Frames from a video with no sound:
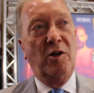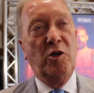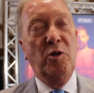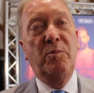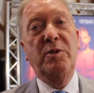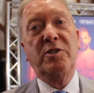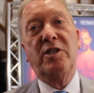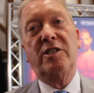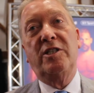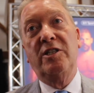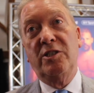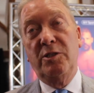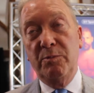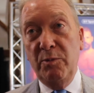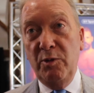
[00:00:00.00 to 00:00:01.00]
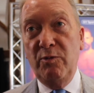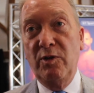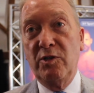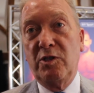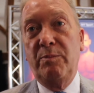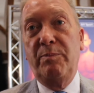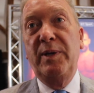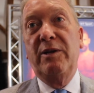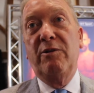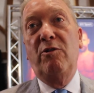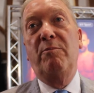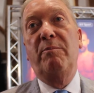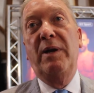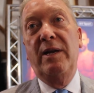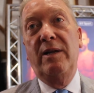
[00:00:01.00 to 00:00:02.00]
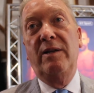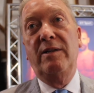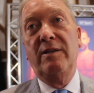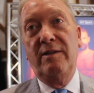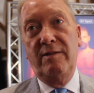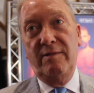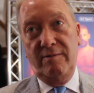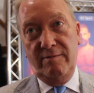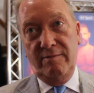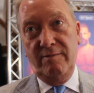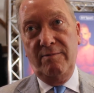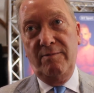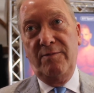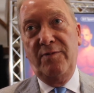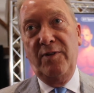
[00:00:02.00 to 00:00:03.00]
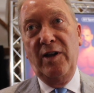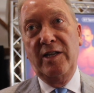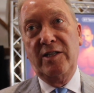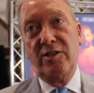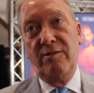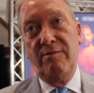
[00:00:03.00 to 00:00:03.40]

good position to move on to bigger and better fights.